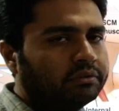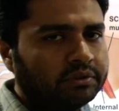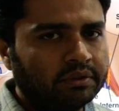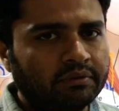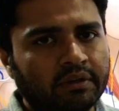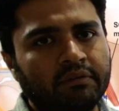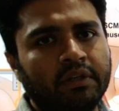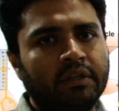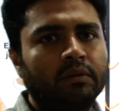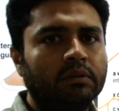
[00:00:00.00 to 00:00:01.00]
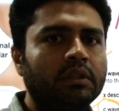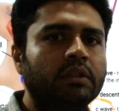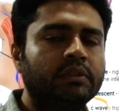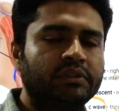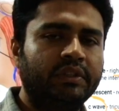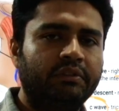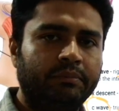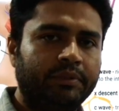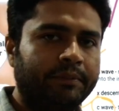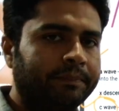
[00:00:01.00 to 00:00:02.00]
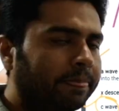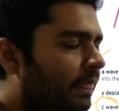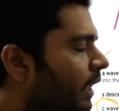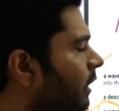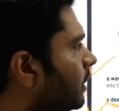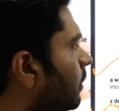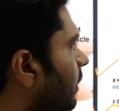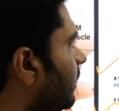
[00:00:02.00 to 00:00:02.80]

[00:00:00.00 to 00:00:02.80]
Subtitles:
C wave into the JVP. Okay,